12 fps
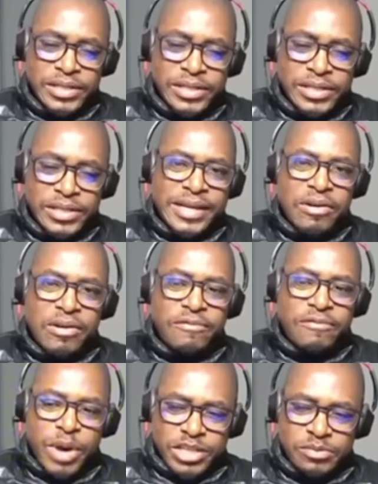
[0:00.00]
hearing
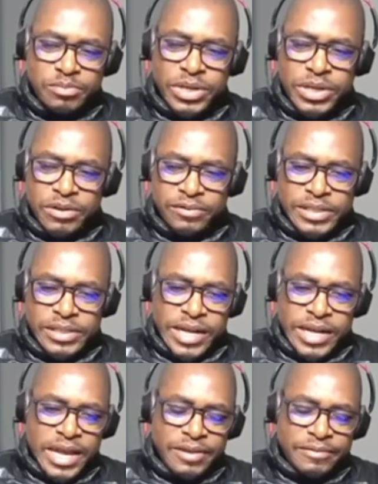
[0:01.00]
of Part B of the
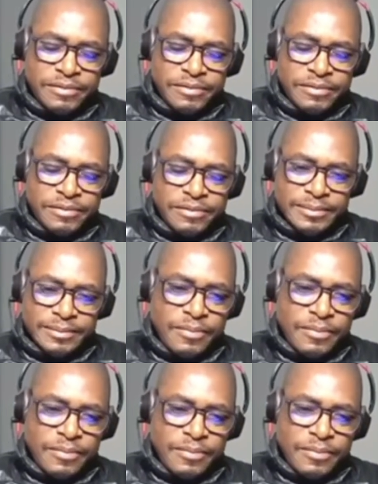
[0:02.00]
ZIF case. Yeah,